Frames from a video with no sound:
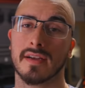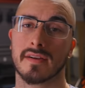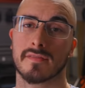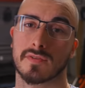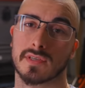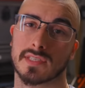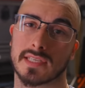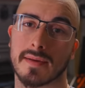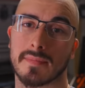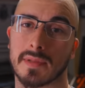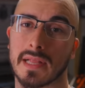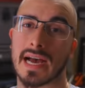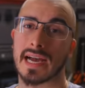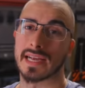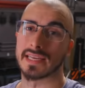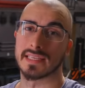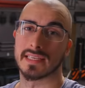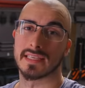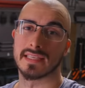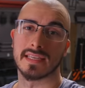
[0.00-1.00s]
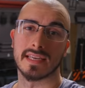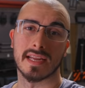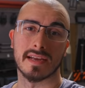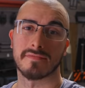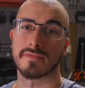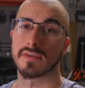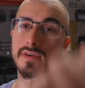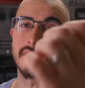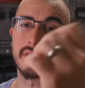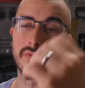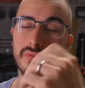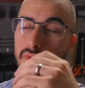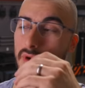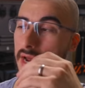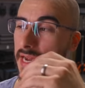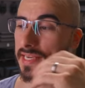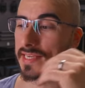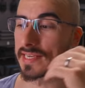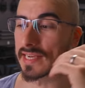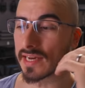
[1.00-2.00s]
For example, I never
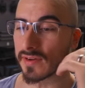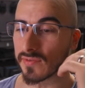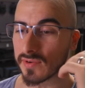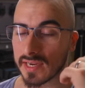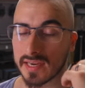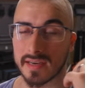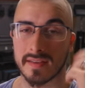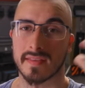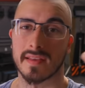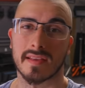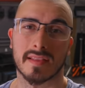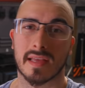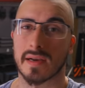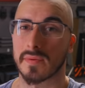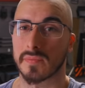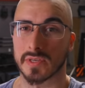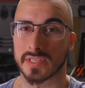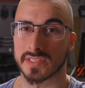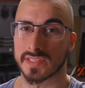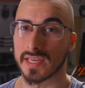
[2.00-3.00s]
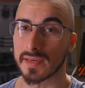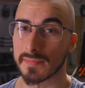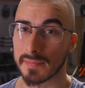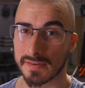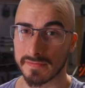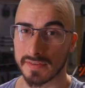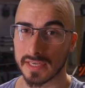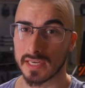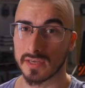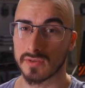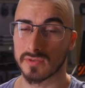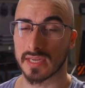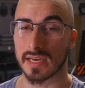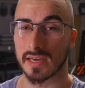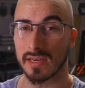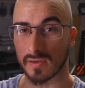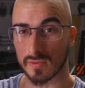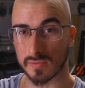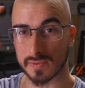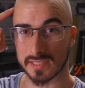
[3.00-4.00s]
write down anything that I want to say in my videos. I
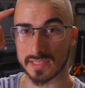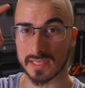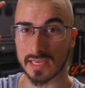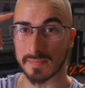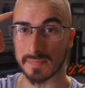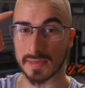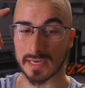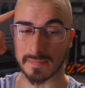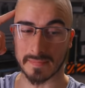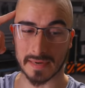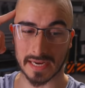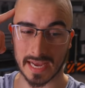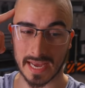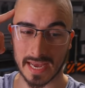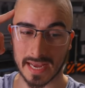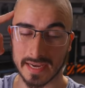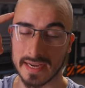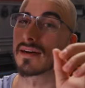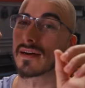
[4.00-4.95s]
always keep it in my head